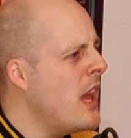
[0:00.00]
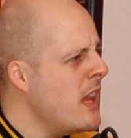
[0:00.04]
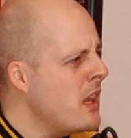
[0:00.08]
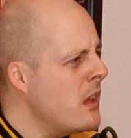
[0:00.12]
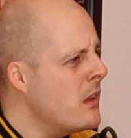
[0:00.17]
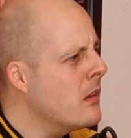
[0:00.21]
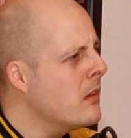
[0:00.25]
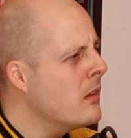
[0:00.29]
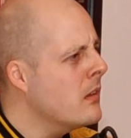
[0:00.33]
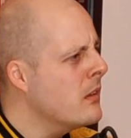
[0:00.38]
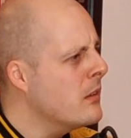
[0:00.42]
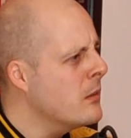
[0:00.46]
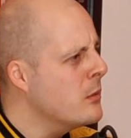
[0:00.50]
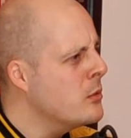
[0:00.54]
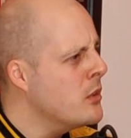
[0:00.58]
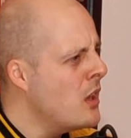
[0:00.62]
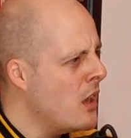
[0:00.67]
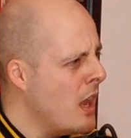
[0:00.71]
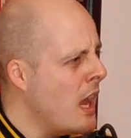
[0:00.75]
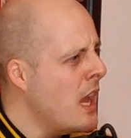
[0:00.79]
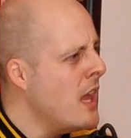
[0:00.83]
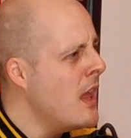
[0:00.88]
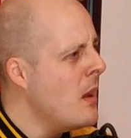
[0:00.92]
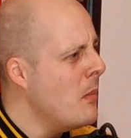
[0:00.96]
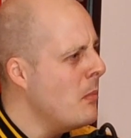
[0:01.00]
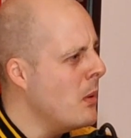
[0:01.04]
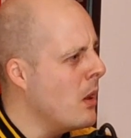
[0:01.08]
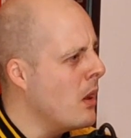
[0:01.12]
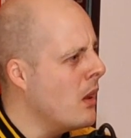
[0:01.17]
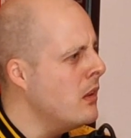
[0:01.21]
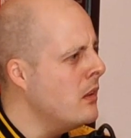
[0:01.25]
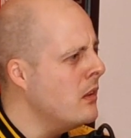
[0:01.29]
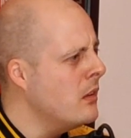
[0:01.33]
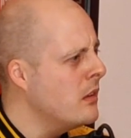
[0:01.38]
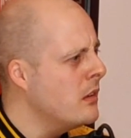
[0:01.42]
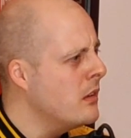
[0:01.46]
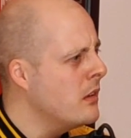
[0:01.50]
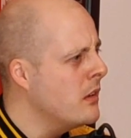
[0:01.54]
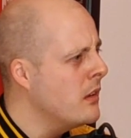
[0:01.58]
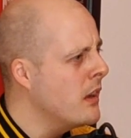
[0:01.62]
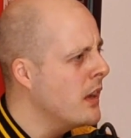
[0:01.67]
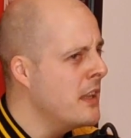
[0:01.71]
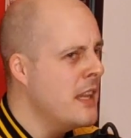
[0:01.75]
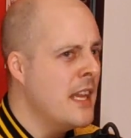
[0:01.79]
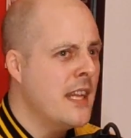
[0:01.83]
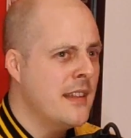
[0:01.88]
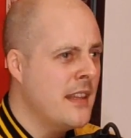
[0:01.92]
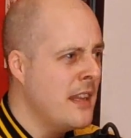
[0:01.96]
Hey,
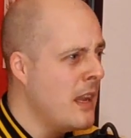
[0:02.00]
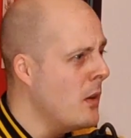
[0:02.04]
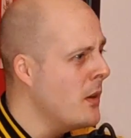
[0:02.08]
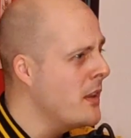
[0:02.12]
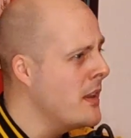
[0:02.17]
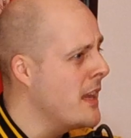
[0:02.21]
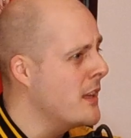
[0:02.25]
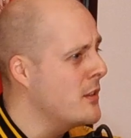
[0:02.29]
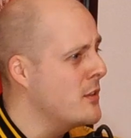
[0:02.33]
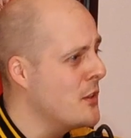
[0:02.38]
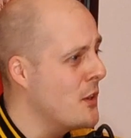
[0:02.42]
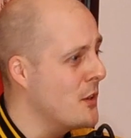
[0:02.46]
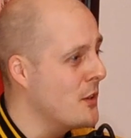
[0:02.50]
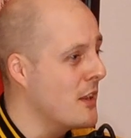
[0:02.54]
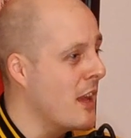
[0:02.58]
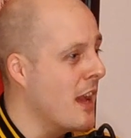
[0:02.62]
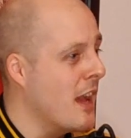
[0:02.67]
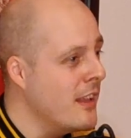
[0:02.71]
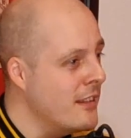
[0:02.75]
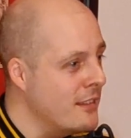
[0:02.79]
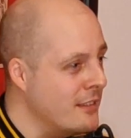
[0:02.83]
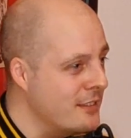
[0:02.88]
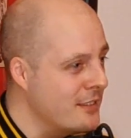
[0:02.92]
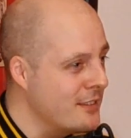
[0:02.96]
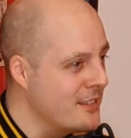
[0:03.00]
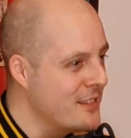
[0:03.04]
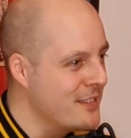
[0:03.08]
I nipped it out next door, again